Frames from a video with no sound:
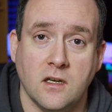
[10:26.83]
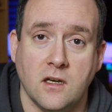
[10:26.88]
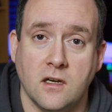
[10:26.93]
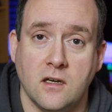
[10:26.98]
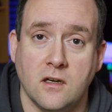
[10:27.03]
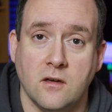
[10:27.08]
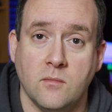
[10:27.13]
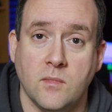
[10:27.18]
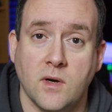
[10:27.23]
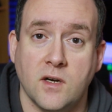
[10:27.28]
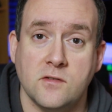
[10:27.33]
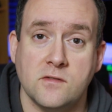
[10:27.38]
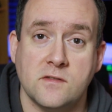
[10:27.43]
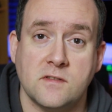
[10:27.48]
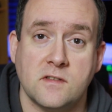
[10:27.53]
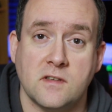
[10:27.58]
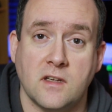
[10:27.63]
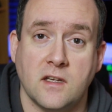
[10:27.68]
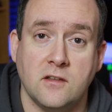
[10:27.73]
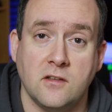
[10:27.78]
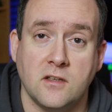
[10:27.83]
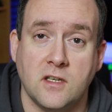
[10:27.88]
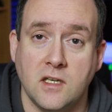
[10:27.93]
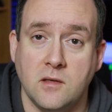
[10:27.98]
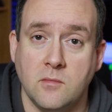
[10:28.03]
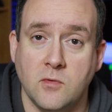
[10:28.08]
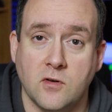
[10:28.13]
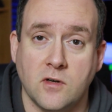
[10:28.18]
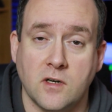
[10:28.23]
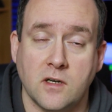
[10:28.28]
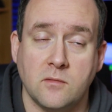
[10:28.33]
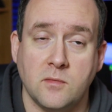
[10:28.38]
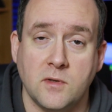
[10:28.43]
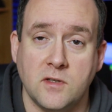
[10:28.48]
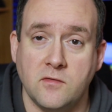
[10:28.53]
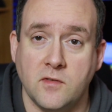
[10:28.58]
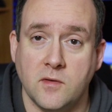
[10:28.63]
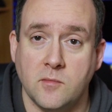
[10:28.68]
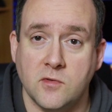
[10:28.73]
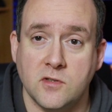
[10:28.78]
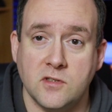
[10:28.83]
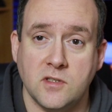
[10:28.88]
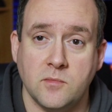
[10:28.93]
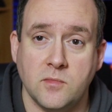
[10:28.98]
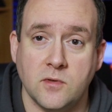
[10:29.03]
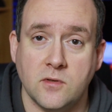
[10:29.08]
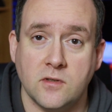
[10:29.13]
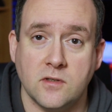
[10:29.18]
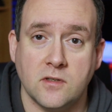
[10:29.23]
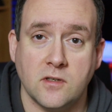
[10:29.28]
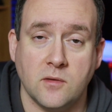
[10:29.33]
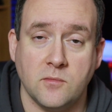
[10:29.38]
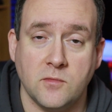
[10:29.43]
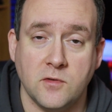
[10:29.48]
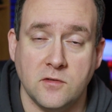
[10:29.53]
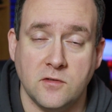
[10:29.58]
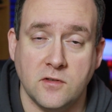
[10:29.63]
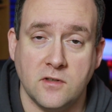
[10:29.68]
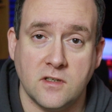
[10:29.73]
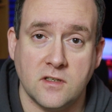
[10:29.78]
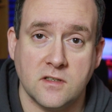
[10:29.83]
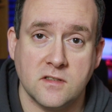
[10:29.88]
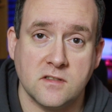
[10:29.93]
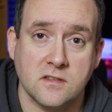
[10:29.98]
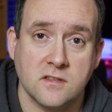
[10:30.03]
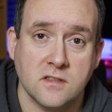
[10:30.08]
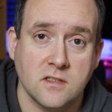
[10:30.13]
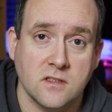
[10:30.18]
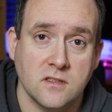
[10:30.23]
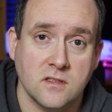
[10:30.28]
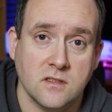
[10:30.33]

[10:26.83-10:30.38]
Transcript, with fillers: uh, mouse and a keyboard between multiple computers,